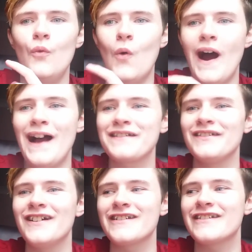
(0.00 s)
Mmm,
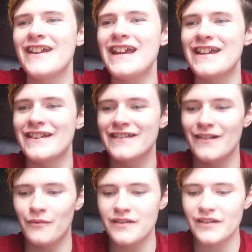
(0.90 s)
that has a nice
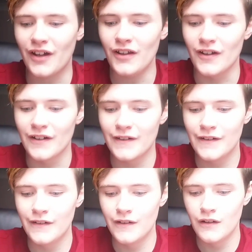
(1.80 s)
taste. I want to see the
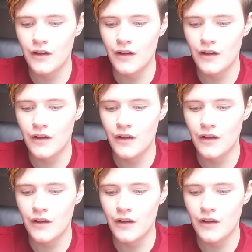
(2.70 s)
color.